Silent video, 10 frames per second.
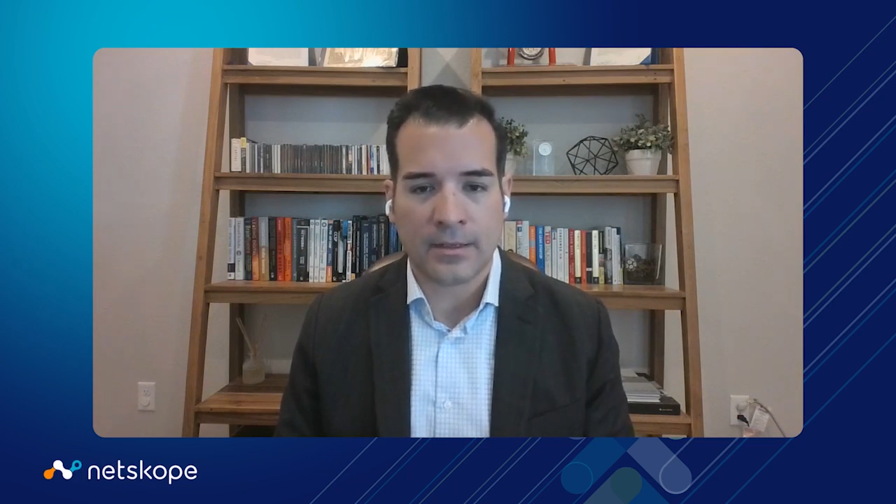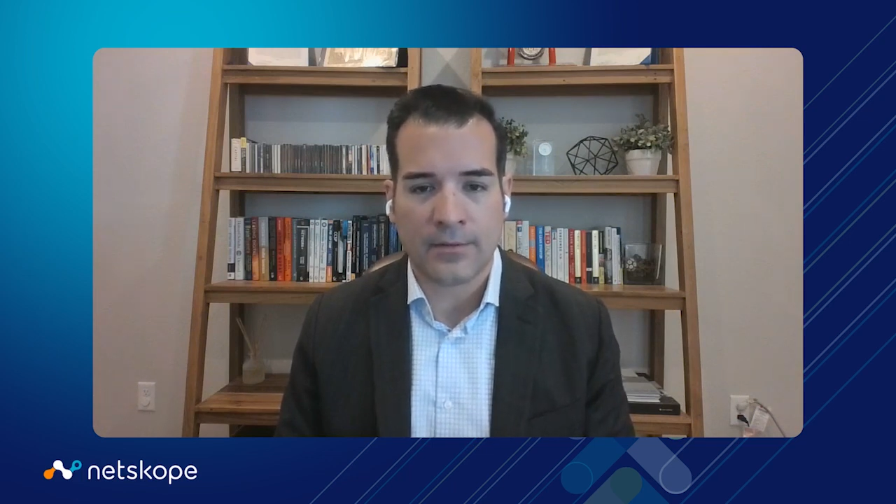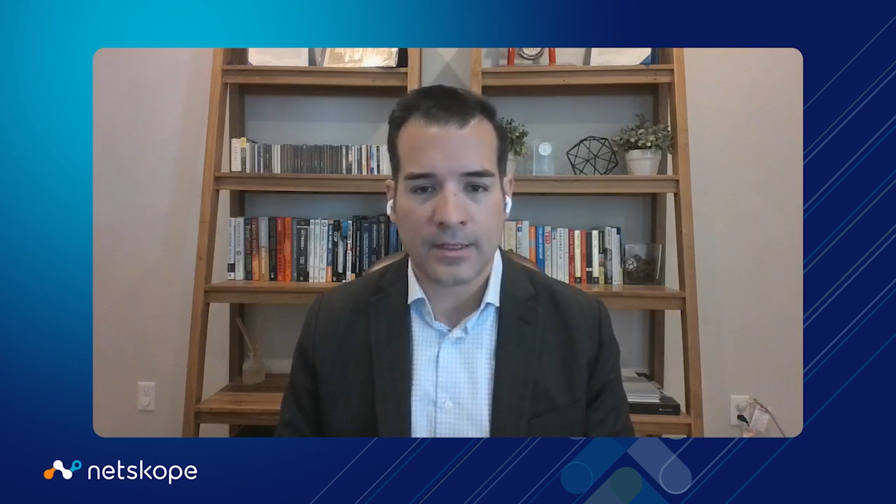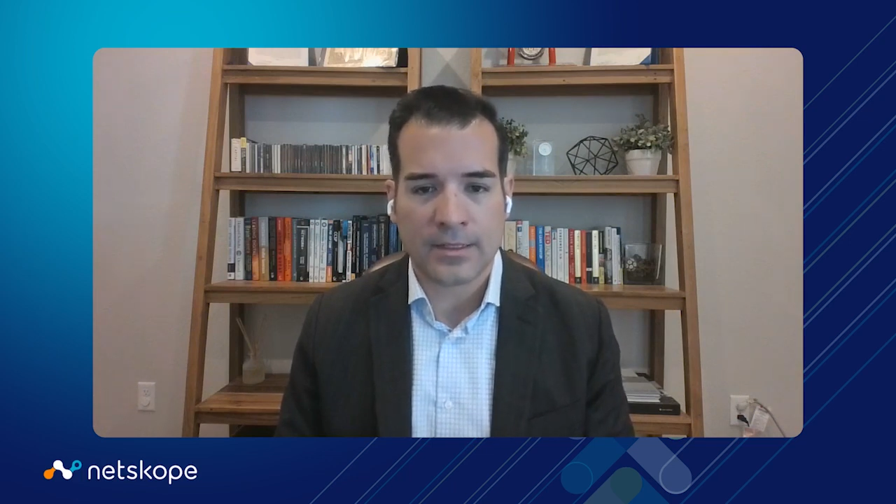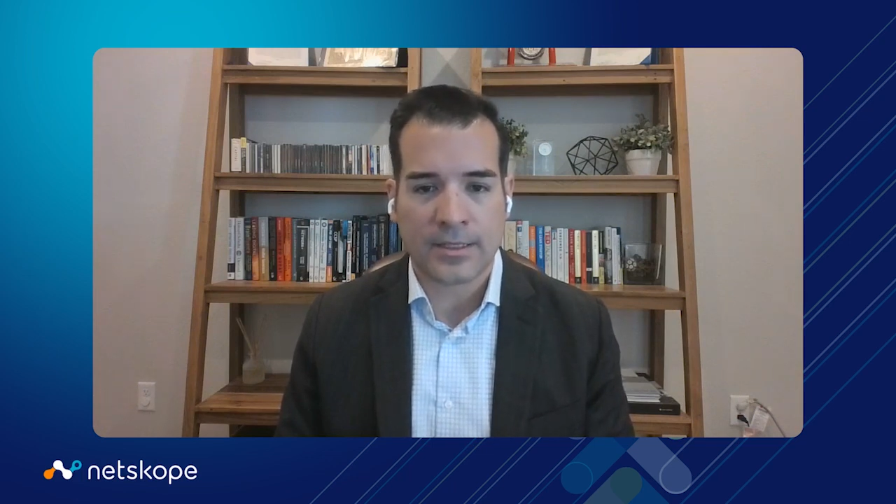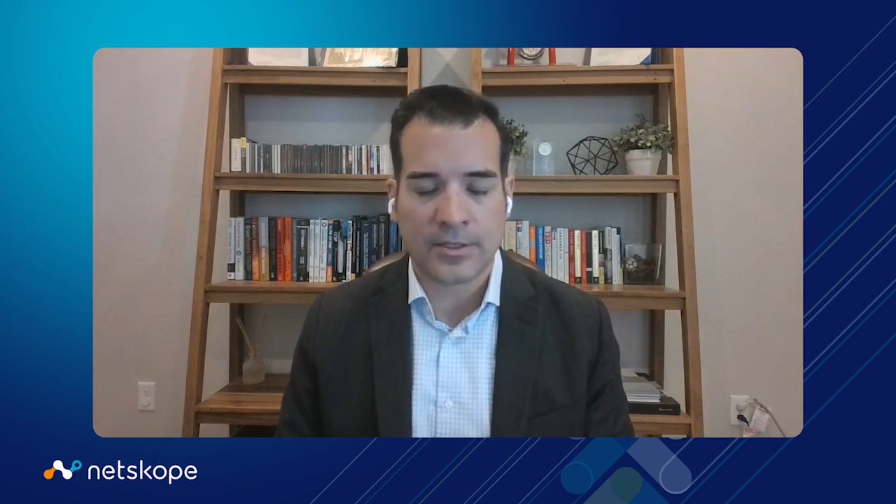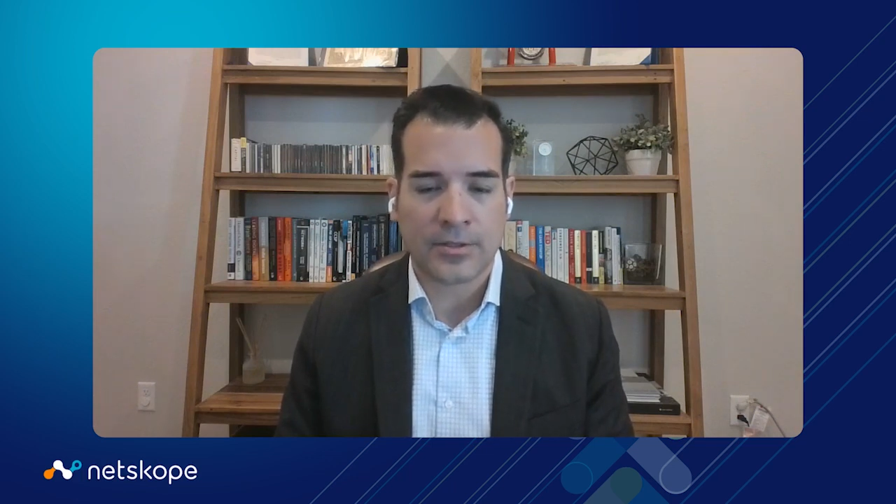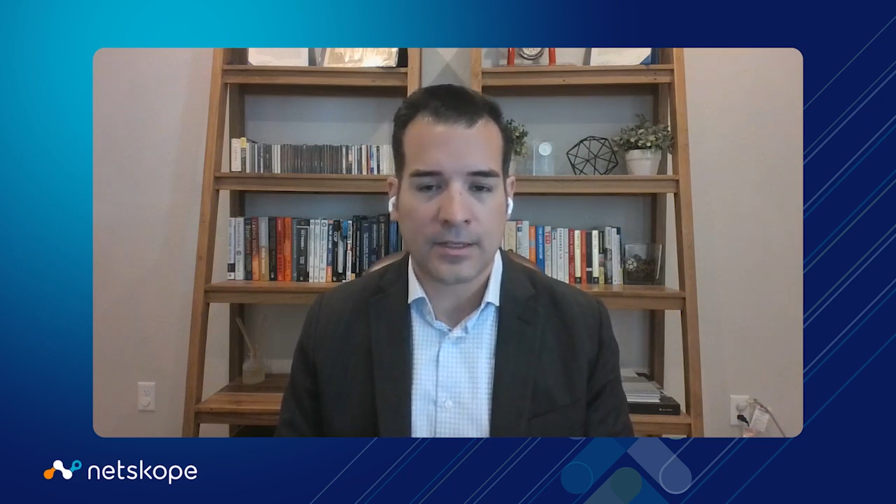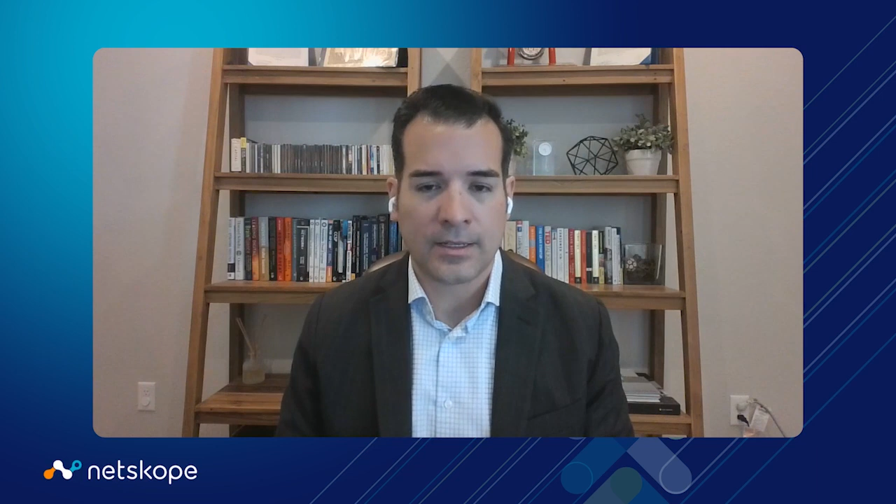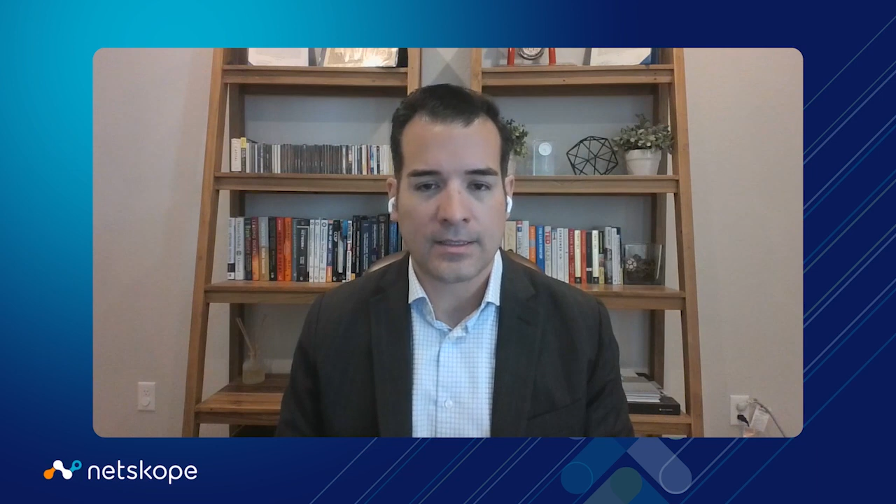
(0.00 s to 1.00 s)
and governance
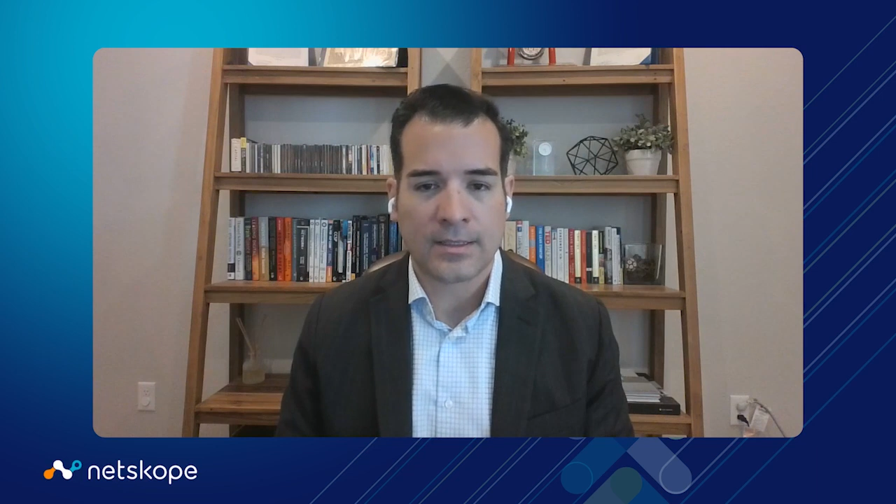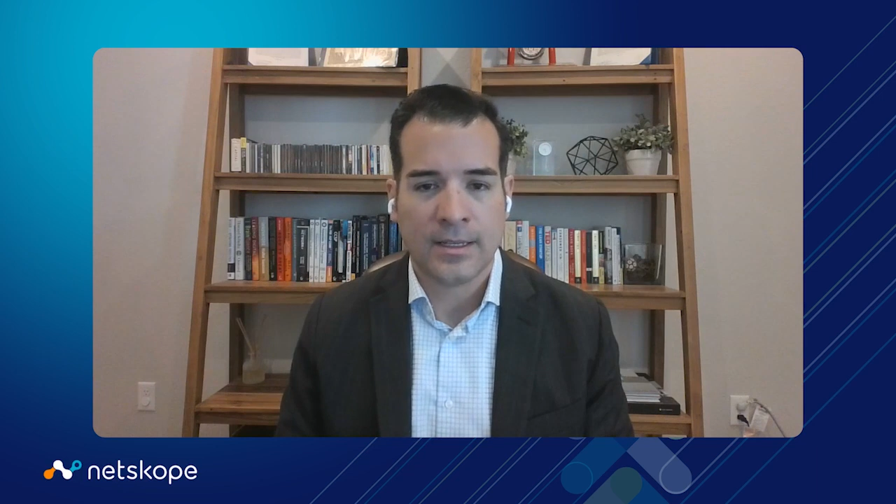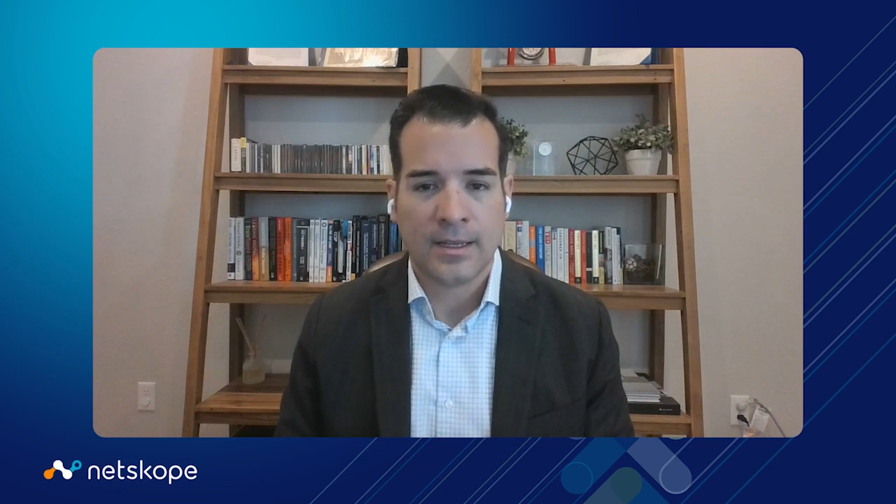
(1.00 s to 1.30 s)
centralized.